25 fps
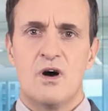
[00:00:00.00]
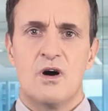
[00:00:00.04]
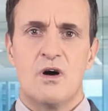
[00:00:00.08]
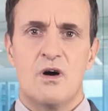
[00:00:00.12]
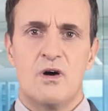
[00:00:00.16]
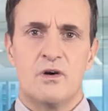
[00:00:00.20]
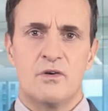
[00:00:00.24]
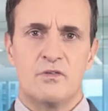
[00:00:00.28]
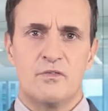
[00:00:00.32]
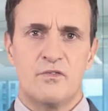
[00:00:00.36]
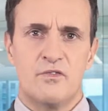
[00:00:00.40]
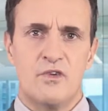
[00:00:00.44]

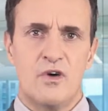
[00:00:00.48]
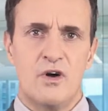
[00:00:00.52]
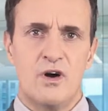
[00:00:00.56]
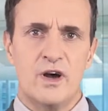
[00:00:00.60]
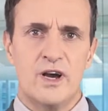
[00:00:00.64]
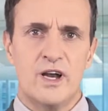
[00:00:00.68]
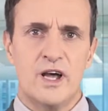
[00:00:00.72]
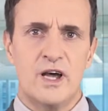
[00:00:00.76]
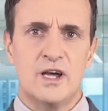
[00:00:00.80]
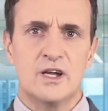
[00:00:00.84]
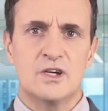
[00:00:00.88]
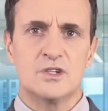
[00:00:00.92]
On
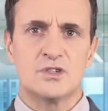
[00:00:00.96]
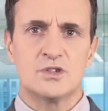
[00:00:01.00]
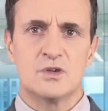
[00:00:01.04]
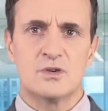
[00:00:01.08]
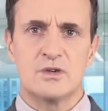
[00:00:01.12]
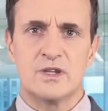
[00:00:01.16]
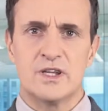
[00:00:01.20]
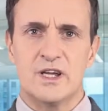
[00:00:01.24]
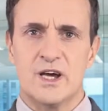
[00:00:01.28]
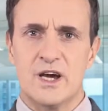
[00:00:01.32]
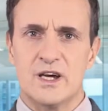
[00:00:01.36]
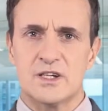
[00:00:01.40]
Friday,
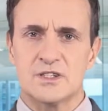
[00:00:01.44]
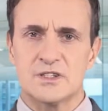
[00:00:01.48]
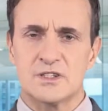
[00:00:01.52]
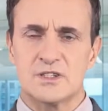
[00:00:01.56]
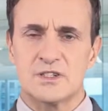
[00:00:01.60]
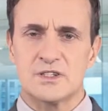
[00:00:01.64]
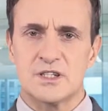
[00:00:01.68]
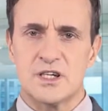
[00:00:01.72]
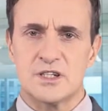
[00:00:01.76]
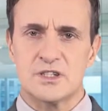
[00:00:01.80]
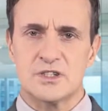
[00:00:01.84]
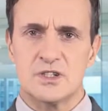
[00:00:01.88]
during the Asian
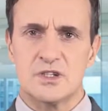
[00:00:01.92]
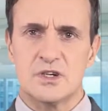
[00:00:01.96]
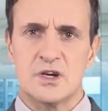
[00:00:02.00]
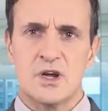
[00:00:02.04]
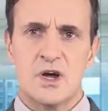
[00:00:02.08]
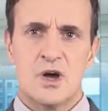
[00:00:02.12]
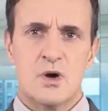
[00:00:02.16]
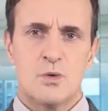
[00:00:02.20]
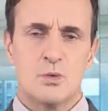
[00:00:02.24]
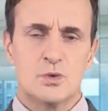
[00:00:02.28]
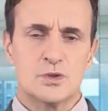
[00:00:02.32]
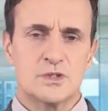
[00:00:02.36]
session,
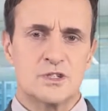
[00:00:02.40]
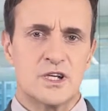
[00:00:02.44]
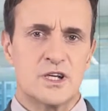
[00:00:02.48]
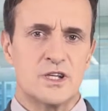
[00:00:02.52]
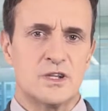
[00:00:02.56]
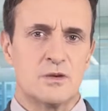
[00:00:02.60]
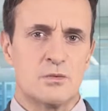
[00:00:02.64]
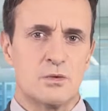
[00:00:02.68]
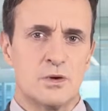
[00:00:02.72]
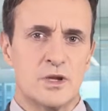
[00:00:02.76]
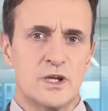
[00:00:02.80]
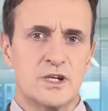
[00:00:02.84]
we'll see
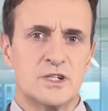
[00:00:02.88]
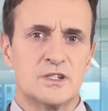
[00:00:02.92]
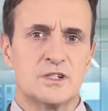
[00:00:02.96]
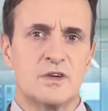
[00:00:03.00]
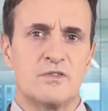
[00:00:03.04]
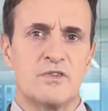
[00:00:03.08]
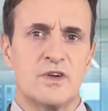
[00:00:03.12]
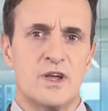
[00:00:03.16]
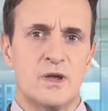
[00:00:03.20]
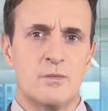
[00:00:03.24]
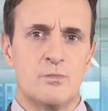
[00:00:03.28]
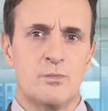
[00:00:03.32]
the release
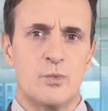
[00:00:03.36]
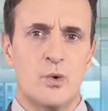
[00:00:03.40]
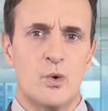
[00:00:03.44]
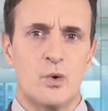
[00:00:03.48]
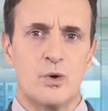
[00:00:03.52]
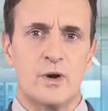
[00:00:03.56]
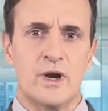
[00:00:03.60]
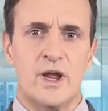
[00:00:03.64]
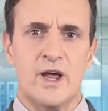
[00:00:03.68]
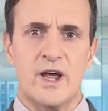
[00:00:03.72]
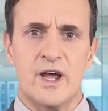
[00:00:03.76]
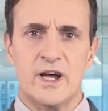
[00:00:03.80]
of
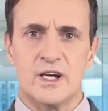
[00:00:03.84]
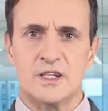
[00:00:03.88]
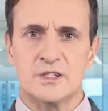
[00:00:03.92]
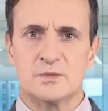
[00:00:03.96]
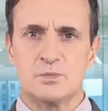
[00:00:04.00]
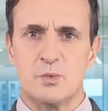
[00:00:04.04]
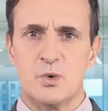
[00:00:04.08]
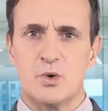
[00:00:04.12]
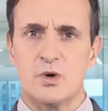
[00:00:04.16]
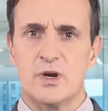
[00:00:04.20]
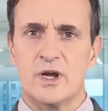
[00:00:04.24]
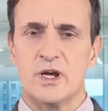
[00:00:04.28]
import,
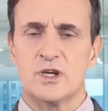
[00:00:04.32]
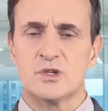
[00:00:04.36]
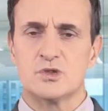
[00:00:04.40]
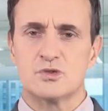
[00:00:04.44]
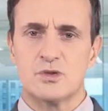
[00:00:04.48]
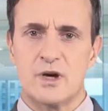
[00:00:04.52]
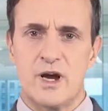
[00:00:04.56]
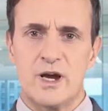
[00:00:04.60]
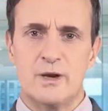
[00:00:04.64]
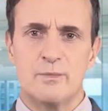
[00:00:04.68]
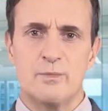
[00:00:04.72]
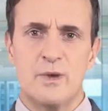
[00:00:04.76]
export, and
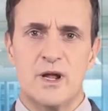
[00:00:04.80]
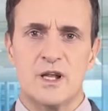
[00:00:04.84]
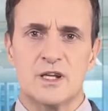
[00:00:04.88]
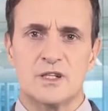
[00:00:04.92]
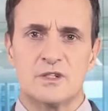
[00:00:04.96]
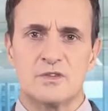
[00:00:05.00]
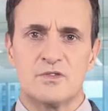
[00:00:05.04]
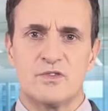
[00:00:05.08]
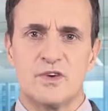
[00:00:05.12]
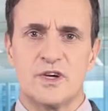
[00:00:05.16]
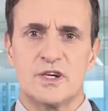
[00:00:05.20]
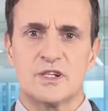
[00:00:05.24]
trade
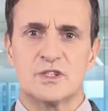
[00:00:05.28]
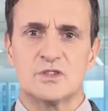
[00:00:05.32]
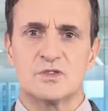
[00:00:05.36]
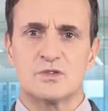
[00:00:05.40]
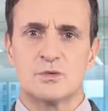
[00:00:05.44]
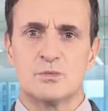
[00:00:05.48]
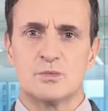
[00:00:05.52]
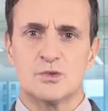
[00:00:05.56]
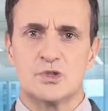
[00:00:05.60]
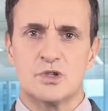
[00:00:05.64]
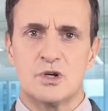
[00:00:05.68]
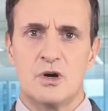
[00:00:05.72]
balance figures
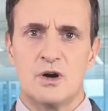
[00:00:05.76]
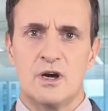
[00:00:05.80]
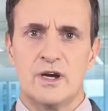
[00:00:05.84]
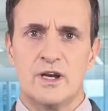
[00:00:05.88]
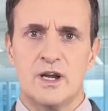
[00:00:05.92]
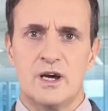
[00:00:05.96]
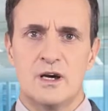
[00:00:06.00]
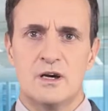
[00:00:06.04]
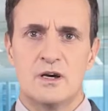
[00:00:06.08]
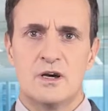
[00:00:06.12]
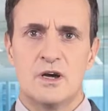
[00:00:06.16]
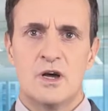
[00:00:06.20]
from
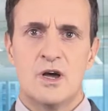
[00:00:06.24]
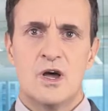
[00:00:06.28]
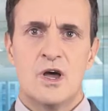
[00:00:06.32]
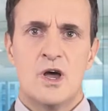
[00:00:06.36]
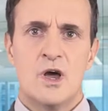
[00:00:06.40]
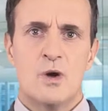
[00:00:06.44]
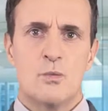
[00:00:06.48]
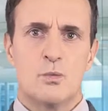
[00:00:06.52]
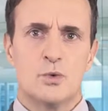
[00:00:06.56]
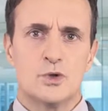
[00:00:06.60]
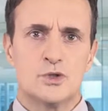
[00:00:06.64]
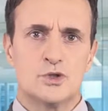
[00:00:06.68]
China,
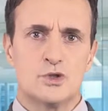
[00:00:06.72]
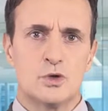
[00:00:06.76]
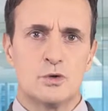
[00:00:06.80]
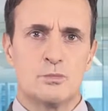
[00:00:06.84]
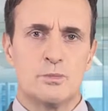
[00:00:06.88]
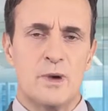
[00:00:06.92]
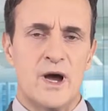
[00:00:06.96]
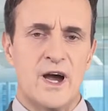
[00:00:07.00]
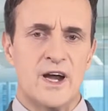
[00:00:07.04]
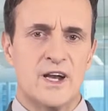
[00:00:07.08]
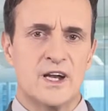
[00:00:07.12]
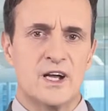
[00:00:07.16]
which
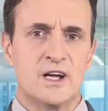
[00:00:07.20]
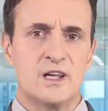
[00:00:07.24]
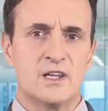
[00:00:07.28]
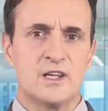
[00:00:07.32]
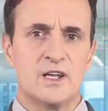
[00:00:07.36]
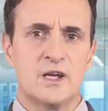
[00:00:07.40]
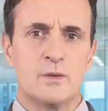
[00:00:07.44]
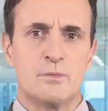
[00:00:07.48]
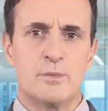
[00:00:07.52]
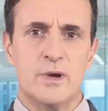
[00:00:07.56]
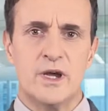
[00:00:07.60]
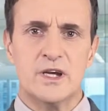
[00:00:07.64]
should paint a
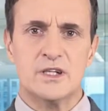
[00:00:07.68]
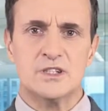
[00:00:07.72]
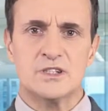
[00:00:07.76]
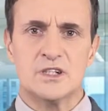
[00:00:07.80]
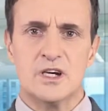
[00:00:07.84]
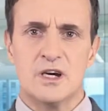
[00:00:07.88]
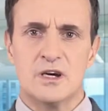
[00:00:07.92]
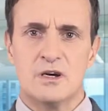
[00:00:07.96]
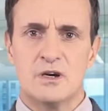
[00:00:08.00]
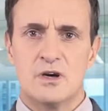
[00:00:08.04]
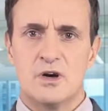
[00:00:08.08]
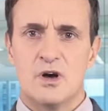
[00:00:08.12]
clear
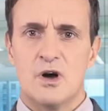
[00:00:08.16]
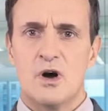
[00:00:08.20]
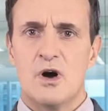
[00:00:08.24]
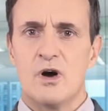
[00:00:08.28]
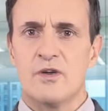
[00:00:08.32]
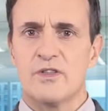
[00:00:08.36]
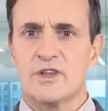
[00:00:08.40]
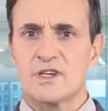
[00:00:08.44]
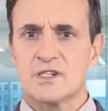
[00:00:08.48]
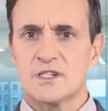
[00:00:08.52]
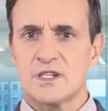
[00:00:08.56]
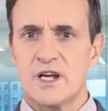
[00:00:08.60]
picture
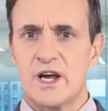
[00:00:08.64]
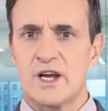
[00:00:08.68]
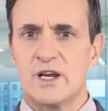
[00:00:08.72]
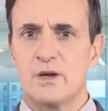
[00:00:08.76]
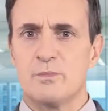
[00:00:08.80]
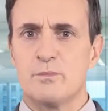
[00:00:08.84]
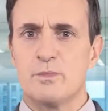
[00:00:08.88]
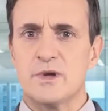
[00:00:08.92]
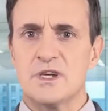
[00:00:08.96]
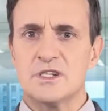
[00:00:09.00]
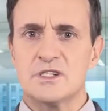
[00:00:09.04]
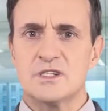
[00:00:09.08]
on the state
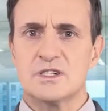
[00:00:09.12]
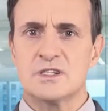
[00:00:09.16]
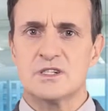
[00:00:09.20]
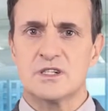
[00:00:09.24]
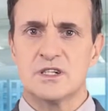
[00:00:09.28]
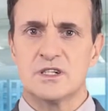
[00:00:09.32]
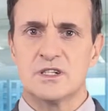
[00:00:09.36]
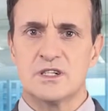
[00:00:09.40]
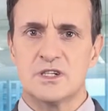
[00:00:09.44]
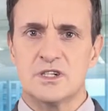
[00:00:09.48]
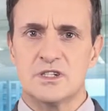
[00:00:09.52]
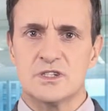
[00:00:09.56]
of business
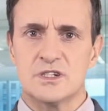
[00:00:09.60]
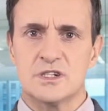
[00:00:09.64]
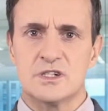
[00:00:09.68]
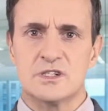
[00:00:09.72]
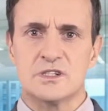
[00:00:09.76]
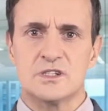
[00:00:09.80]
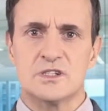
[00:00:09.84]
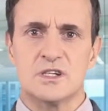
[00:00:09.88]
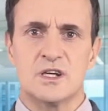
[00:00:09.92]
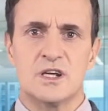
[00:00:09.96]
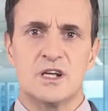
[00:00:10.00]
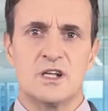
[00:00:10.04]

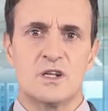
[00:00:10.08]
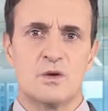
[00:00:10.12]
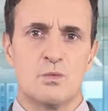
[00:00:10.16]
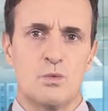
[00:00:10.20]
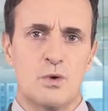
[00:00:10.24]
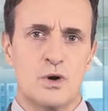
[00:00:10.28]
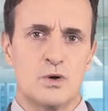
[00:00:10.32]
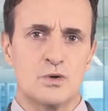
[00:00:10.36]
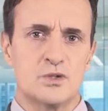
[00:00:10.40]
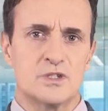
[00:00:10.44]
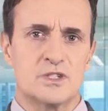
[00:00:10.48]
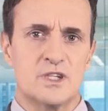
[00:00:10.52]
conditions in the
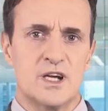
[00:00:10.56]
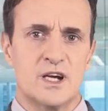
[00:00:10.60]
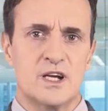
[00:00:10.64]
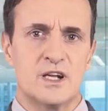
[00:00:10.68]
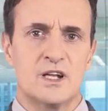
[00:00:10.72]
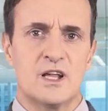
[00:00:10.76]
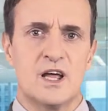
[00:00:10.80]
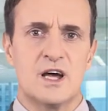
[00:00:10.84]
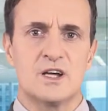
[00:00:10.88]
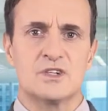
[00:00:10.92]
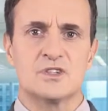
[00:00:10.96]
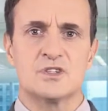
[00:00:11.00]
world's
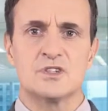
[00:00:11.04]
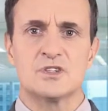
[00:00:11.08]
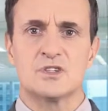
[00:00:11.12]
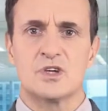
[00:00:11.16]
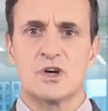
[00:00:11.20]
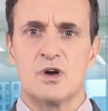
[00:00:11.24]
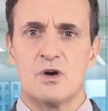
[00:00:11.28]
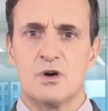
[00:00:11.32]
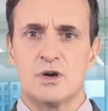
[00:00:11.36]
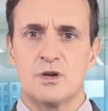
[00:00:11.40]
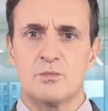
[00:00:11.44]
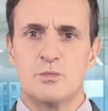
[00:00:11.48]
second largest
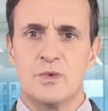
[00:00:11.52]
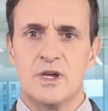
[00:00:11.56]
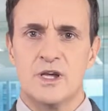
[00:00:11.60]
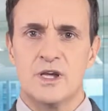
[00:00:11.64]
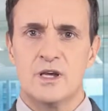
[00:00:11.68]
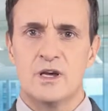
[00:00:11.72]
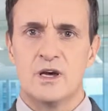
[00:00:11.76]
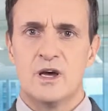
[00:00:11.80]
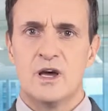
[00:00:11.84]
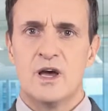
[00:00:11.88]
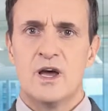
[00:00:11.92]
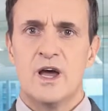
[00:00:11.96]

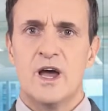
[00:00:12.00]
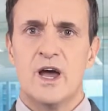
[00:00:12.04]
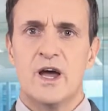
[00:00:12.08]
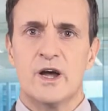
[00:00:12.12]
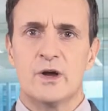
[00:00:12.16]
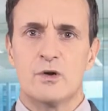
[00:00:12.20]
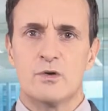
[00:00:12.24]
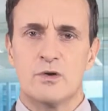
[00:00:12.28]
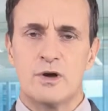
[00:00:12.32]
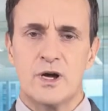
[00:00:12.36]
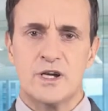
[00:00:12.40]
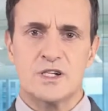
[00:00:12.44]
economy
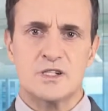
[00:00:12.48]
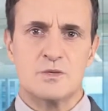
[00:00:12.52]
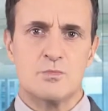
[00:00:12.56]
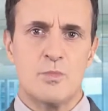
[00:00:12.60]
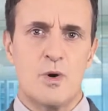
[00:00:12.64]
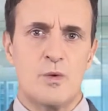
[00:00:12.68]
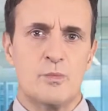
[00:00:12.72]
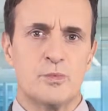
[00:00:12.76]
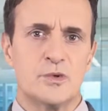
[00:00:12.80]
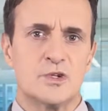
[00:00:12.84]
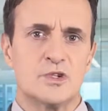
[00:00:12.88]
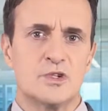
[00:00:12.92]
and create
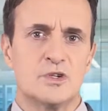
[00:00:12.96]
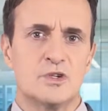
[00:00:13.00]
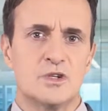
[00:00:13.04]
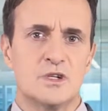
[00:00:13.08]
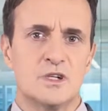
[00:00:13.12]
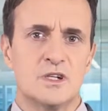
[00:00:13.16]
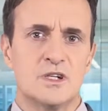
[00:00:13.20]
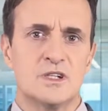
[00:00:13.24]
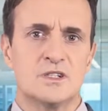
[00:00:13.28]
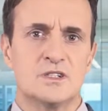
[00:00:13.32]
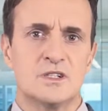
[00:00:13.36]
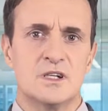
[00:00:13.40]
some
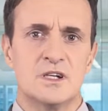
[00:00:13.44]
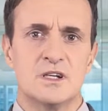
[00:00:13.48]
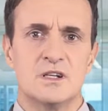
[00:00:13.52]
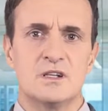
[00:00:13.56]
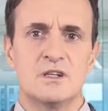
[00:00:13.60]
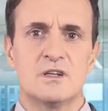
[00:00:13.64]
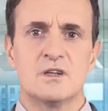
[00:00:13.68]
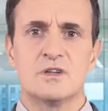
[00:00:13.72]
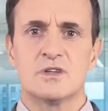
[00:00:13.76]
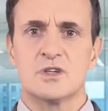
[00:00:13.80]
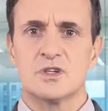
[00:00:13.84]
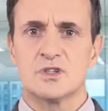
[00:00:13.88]
opportunities
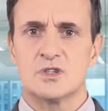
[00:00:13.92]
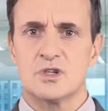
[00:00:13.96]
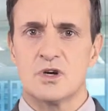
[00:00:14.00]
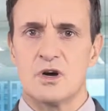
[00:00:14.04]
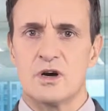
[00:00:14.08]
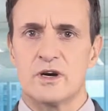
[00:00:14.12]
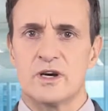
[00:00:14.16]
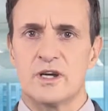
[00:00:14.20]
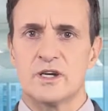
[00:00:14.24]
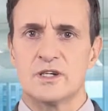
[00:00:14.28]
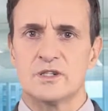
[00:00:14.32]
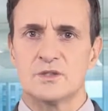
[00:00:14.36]
in the
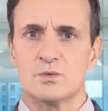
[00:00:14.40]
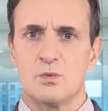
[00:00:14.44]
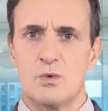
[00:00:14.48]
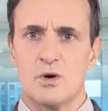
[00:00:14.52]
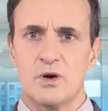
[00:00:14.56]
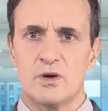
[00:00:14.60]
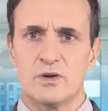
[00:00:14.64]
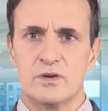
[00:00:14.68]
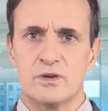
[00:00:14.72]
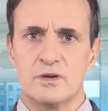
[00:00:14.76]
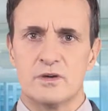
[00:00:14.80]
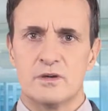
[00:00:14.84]
Chinese
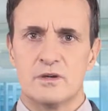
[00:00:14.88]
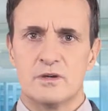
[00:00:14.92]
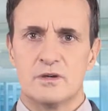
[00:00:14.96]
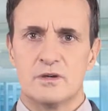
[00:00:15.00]
yuan.